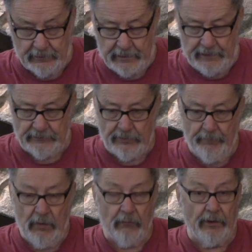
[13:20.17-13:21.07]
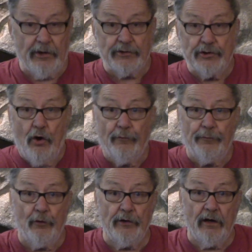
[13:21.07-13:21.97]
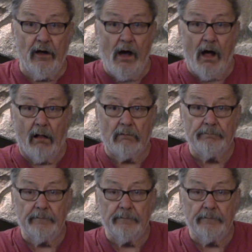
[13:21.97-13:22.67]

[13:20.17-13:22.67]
cuts where there's no food at all.